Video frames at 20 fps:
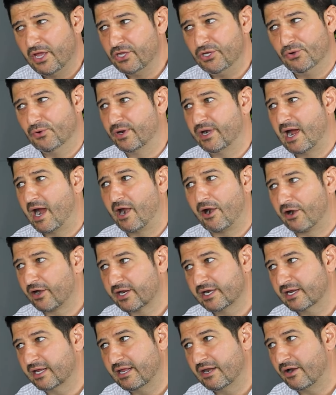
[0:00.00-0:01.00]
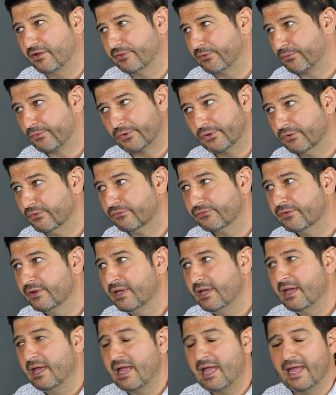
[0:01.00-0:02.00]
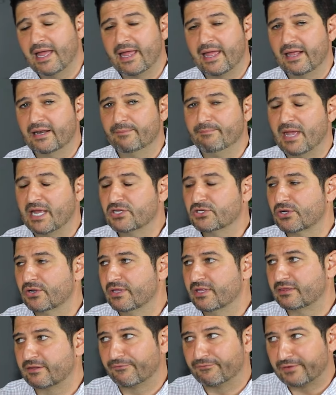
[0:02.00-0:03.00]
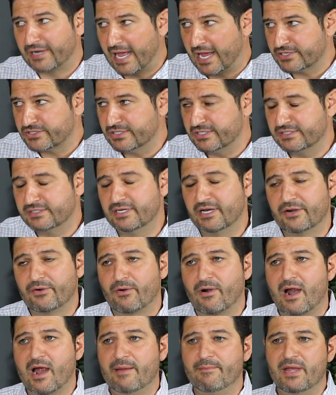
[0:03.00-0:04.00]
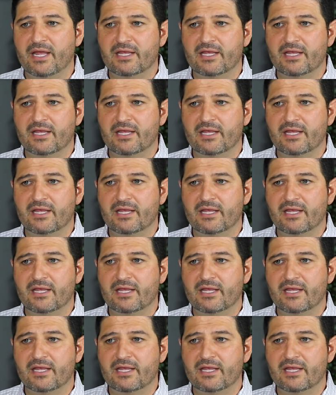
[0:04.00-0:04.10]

you and I aren't going to get on the roof and make sure that the flashing is done right,